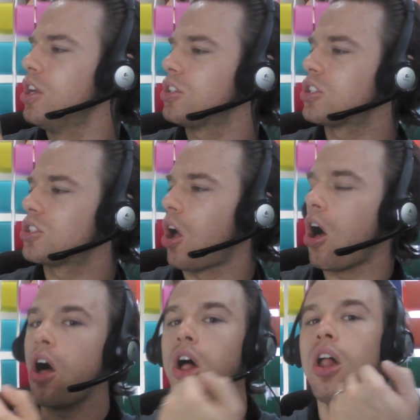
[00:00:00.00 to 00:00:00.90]

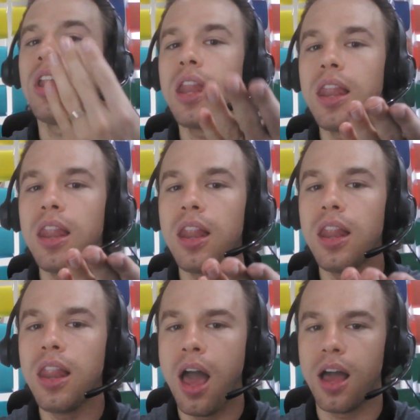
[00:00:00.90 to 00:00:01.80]

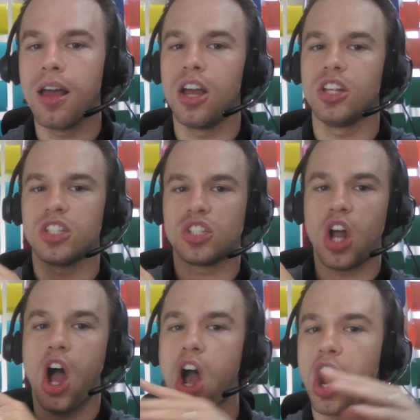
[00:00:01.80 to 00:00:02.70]
Stall,
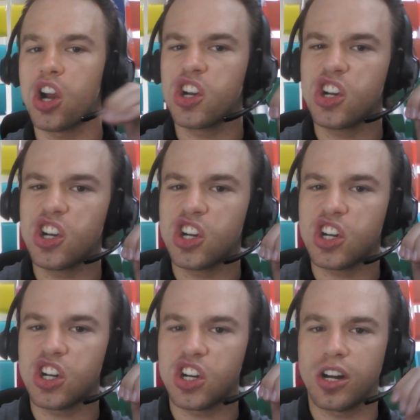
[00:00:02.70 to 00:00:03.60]

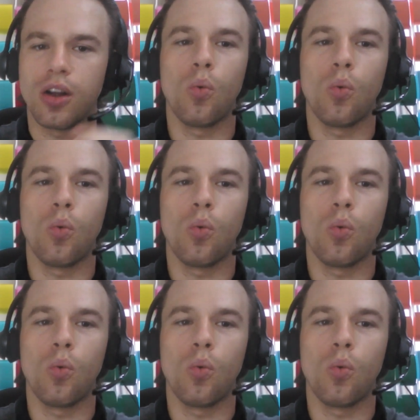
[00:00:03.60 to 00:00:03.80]
star,